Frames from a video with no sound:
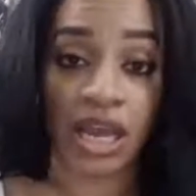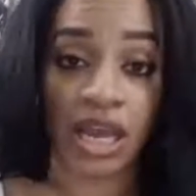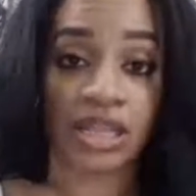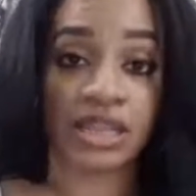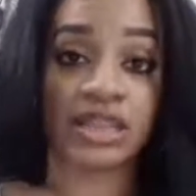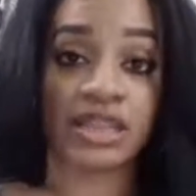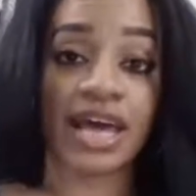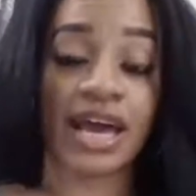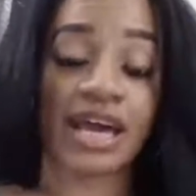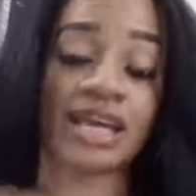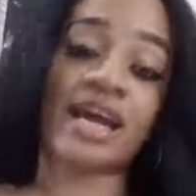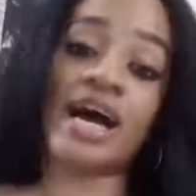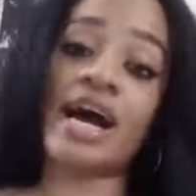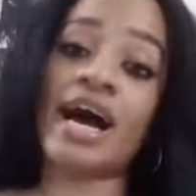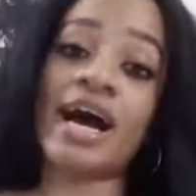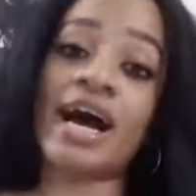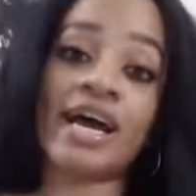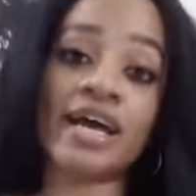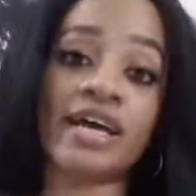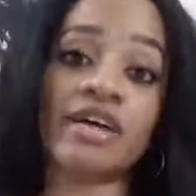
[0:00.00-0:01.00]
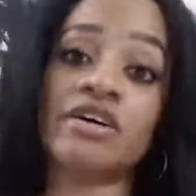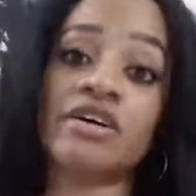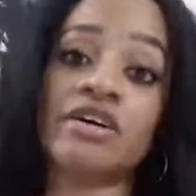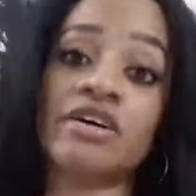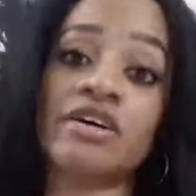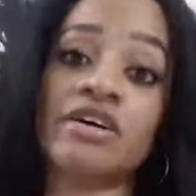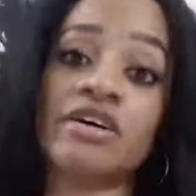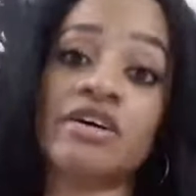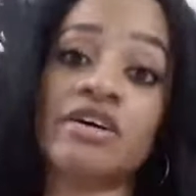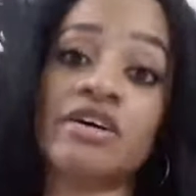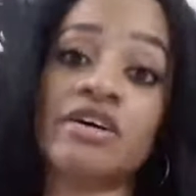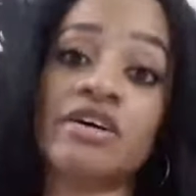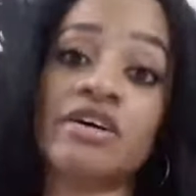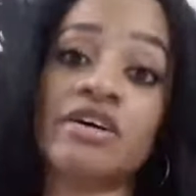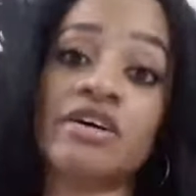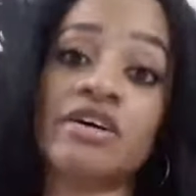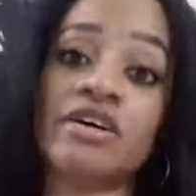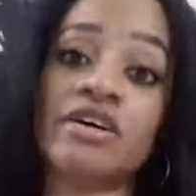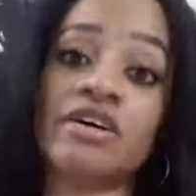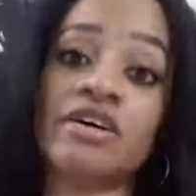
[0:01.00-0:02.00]
that I have, and
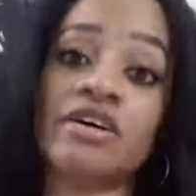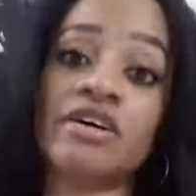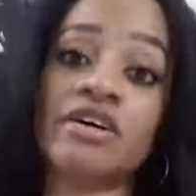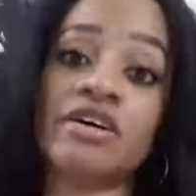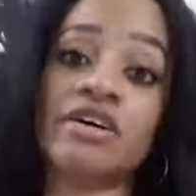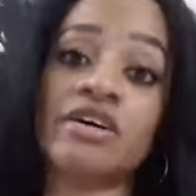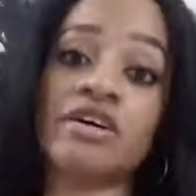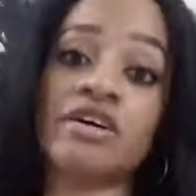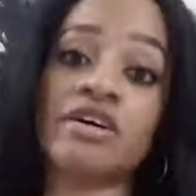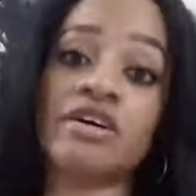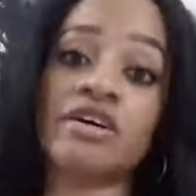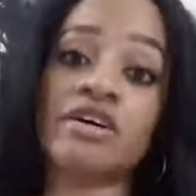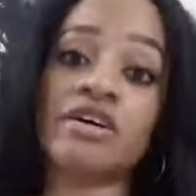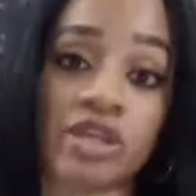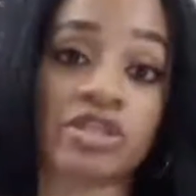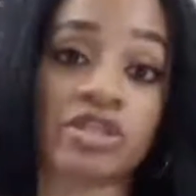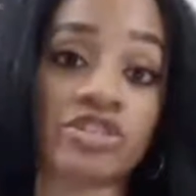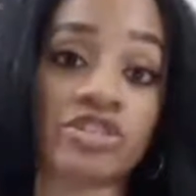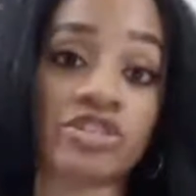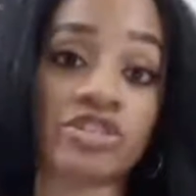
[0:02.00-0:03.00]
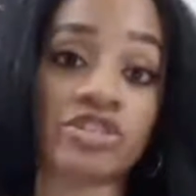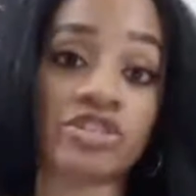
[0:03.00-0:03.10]
I've also stuck with. So